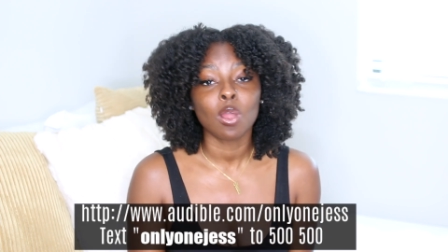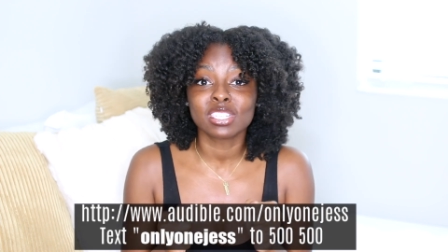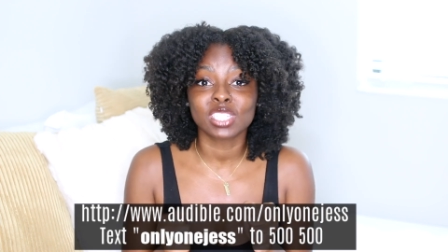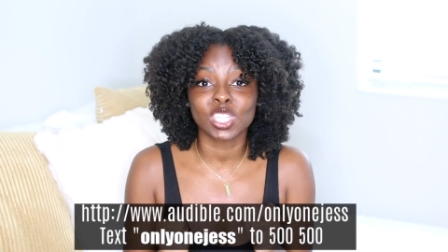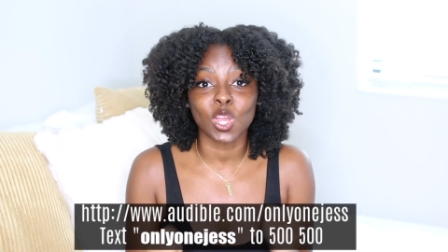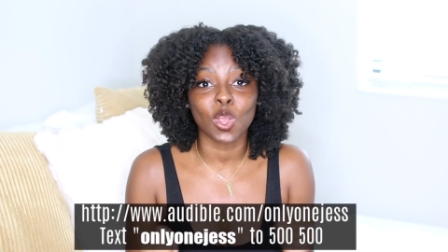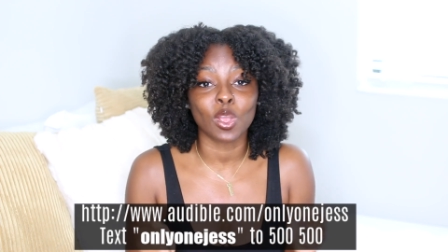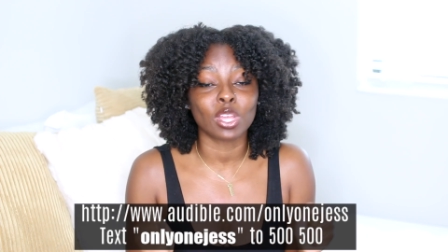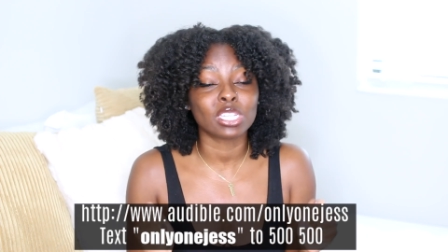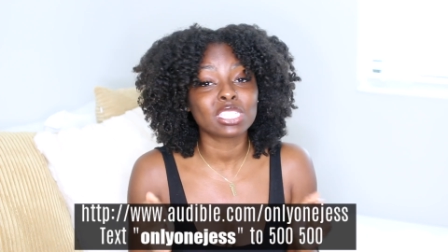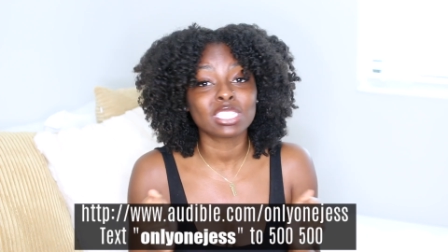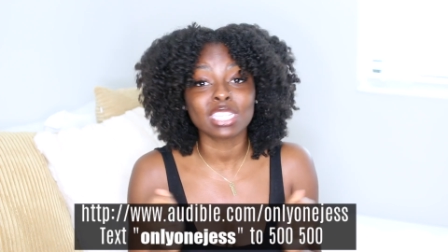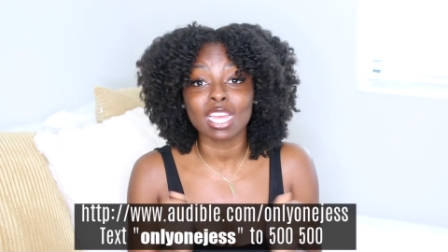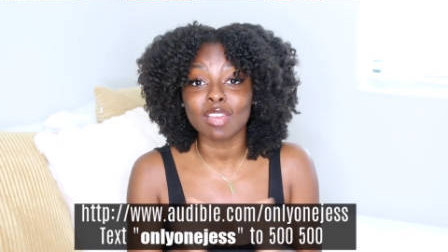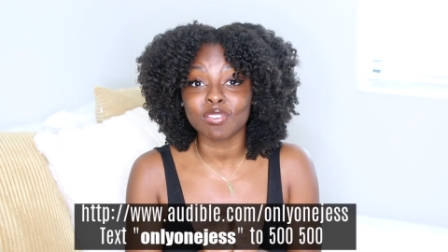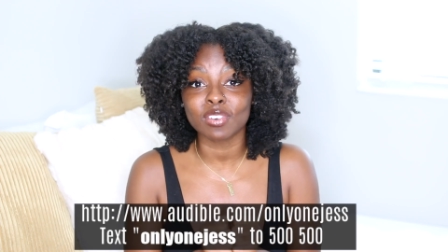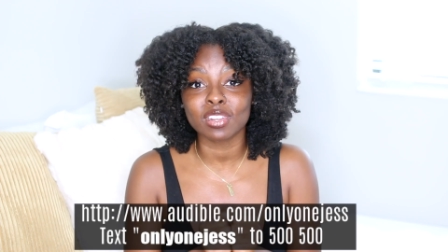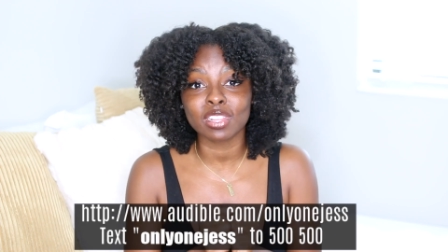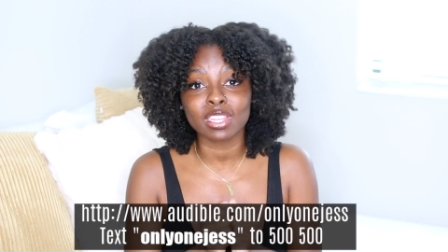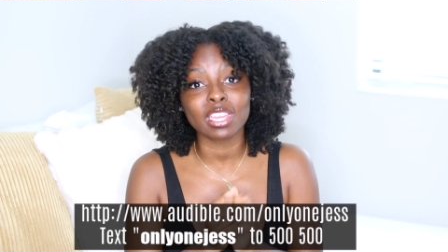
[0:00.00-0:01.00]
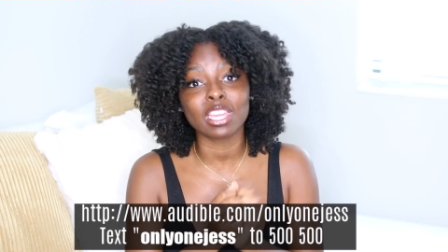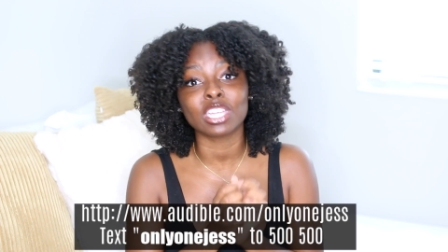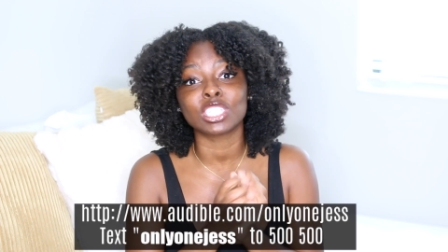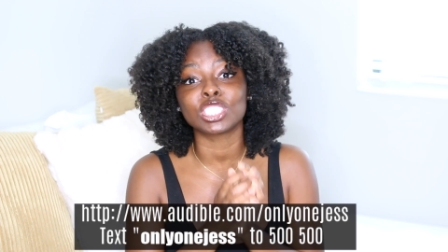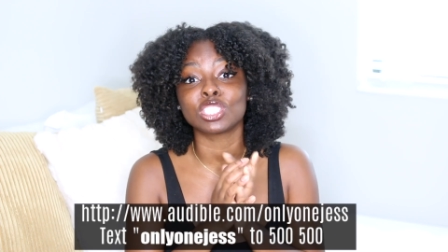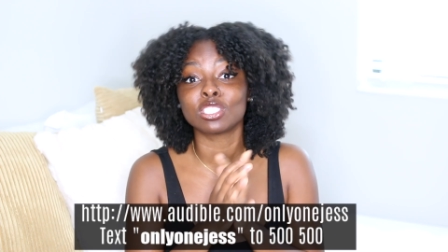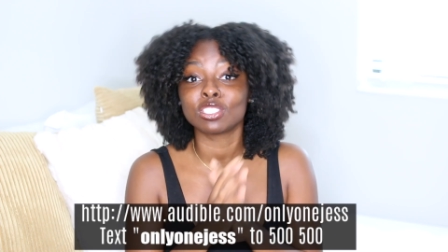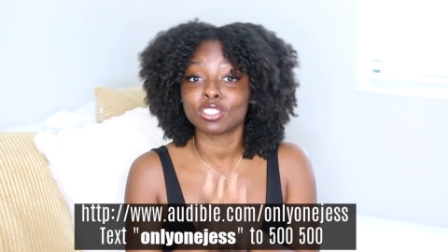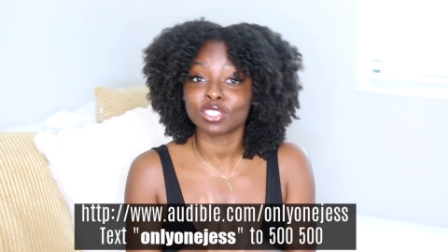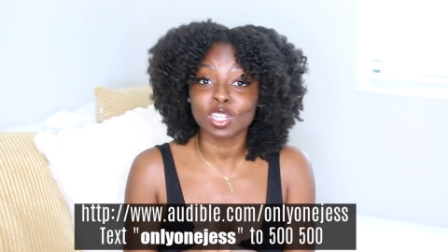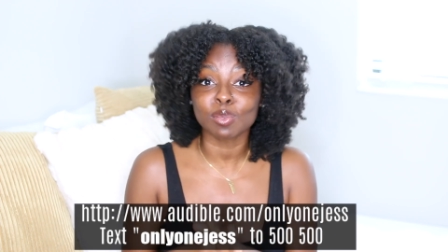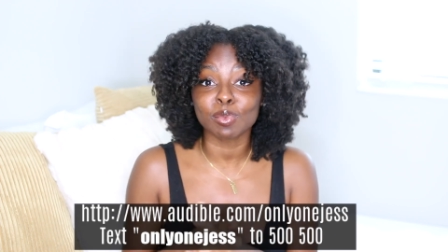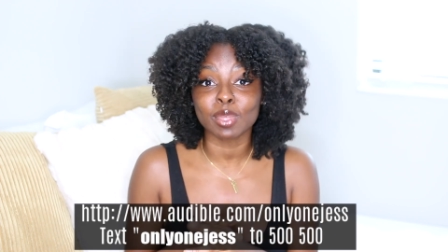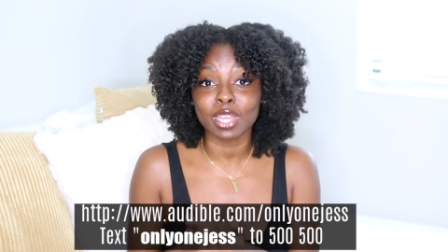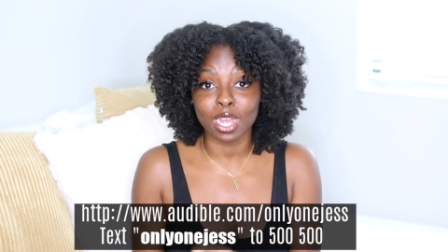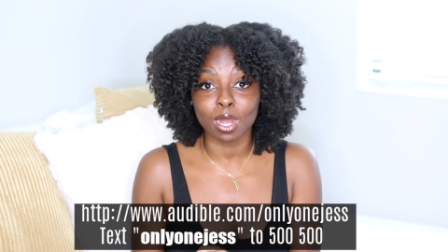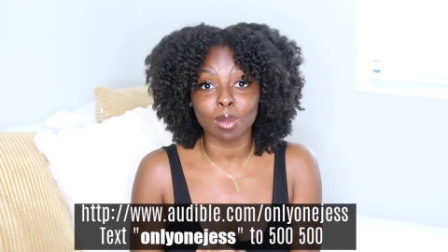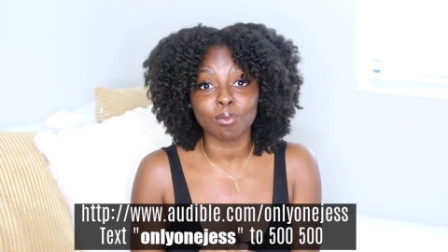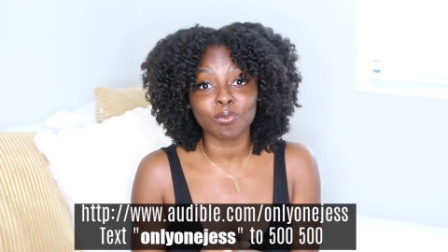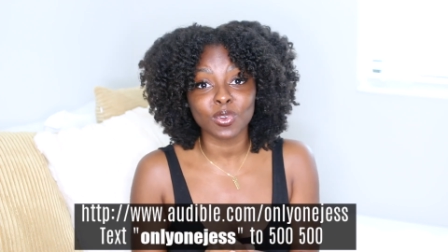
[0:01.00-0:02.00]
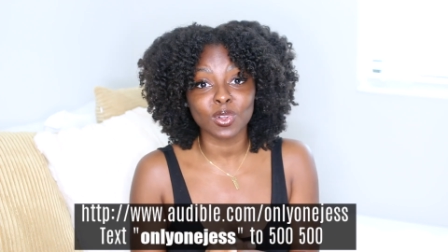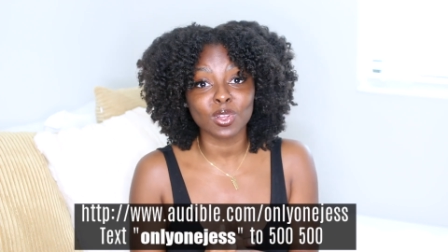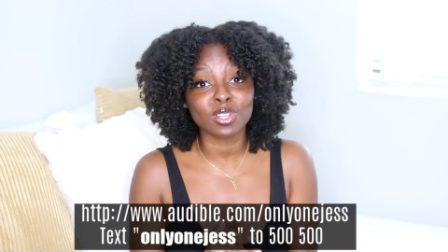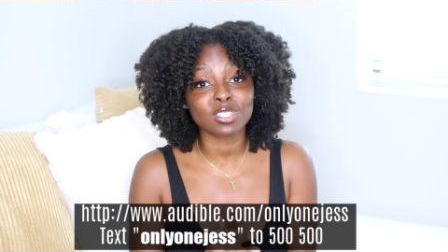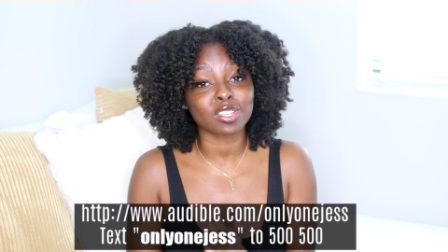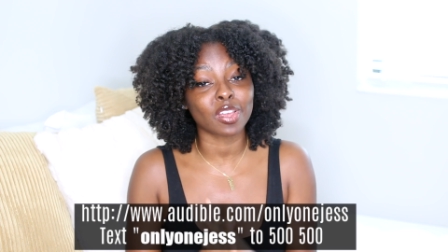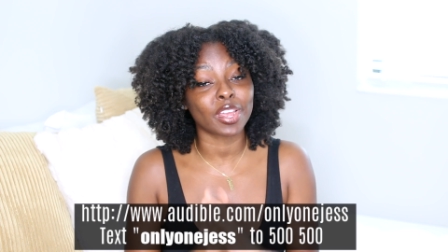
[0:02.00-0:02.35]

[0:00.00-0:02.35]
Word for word: so it's definitely extremely helpful.